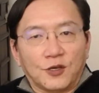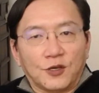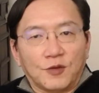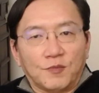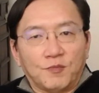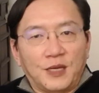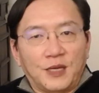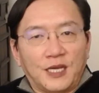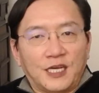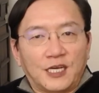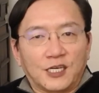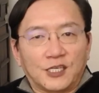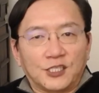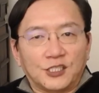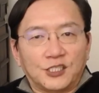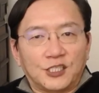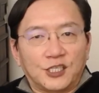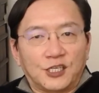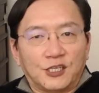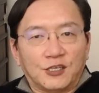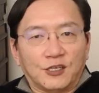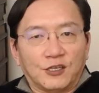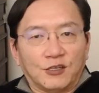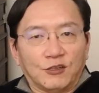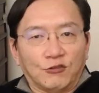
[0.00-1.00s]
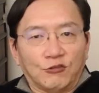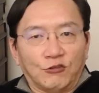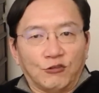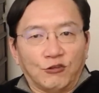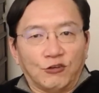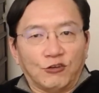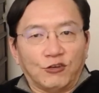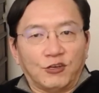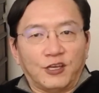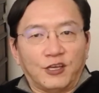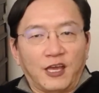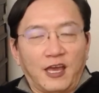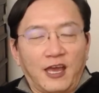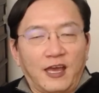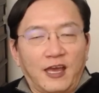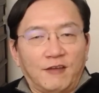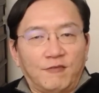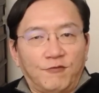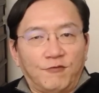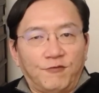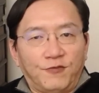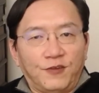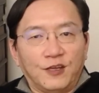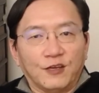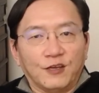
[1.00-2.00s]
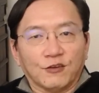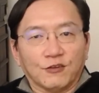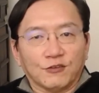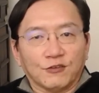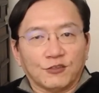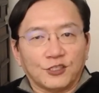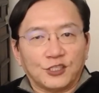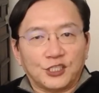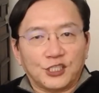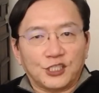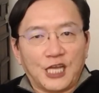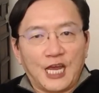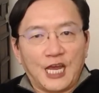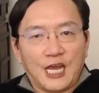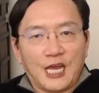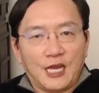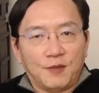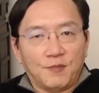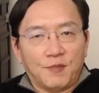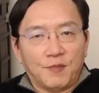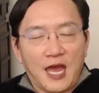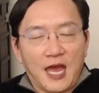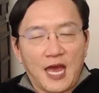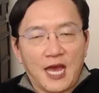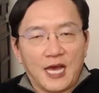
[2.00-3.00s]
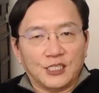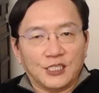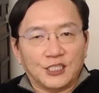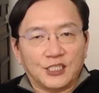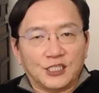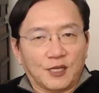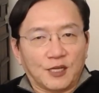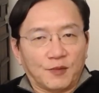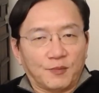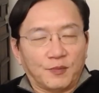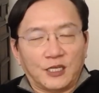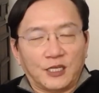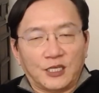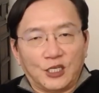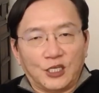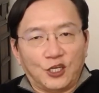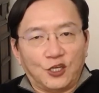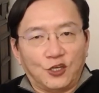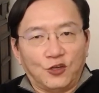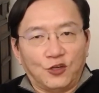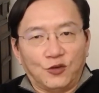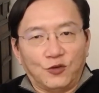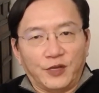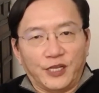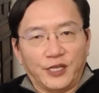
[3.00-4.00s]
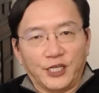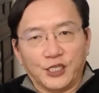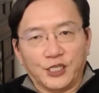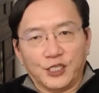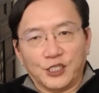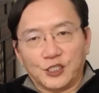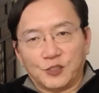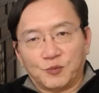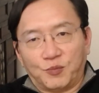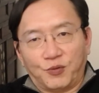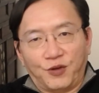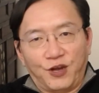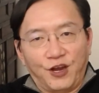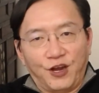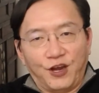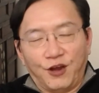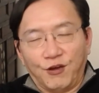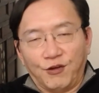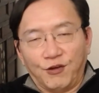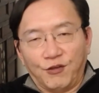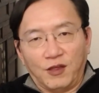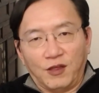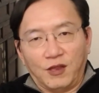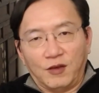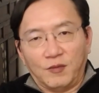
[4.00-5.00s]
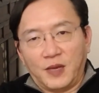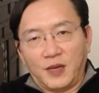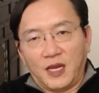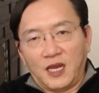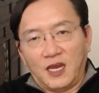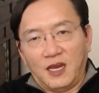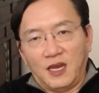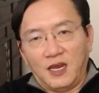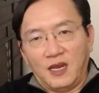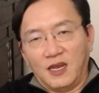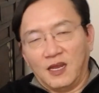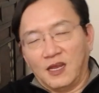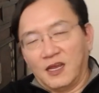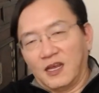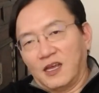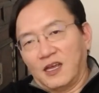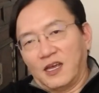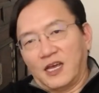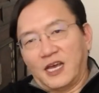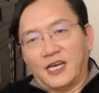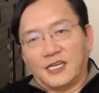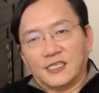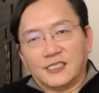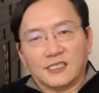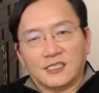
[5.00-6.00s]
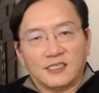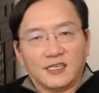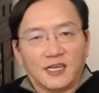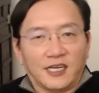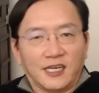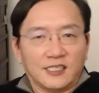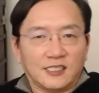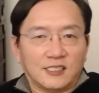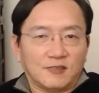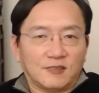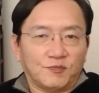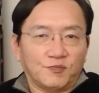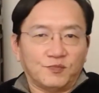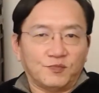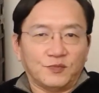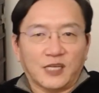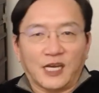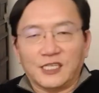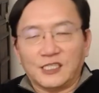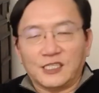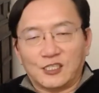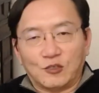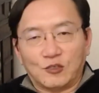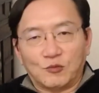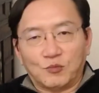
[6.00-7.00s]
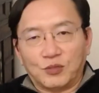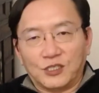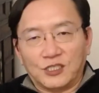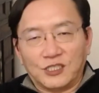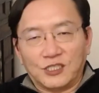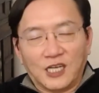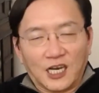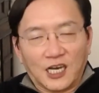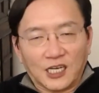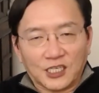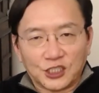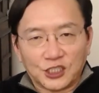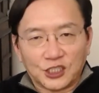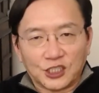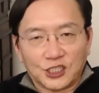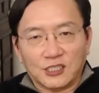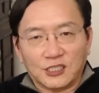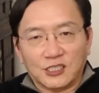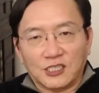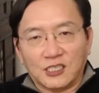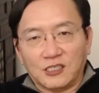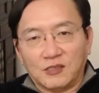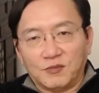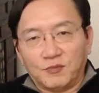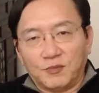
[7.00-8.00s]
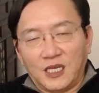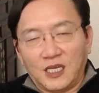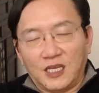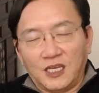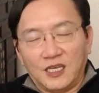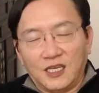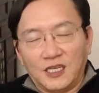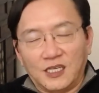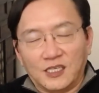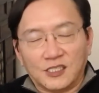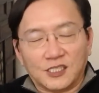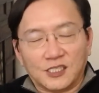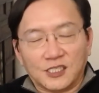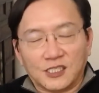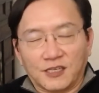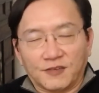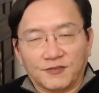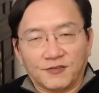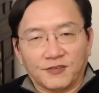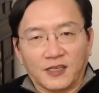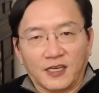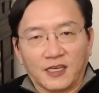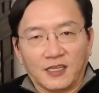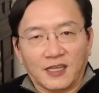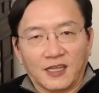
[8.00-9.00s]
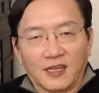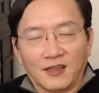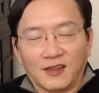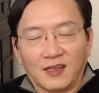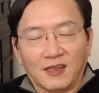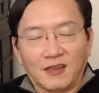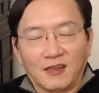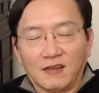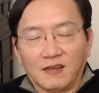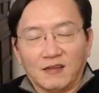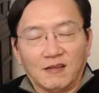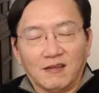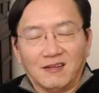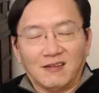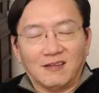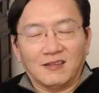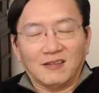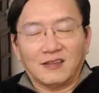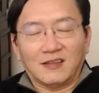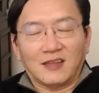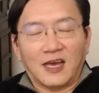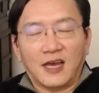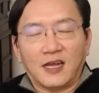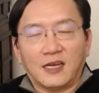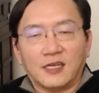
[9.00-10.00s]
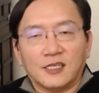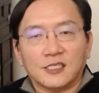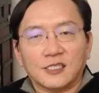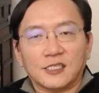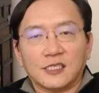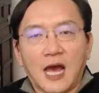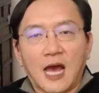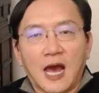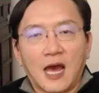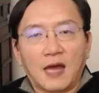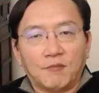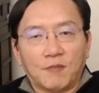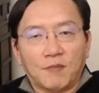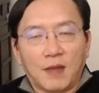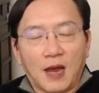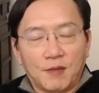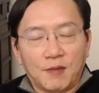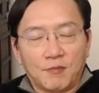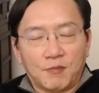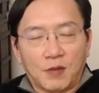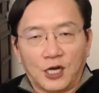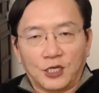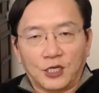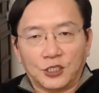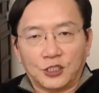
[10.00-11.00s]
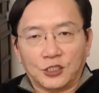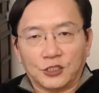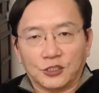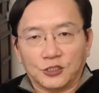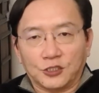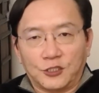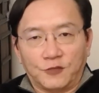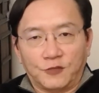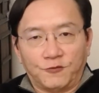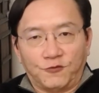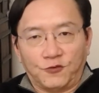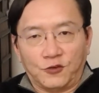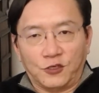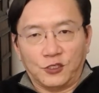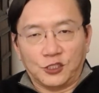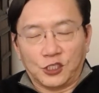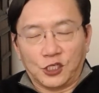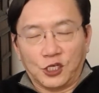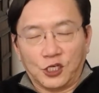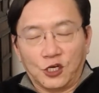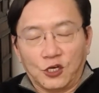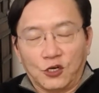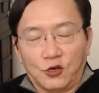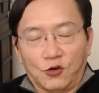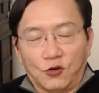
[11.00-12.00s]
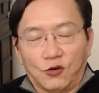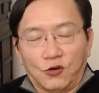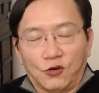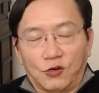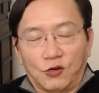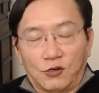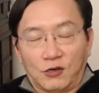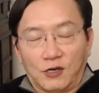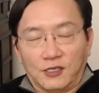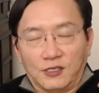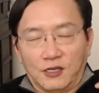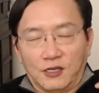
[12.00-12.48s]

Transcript: because they look and feel the same as someone who is prettier than me, has a nicer production than me, and stuff like that. That is not my marginal difference, or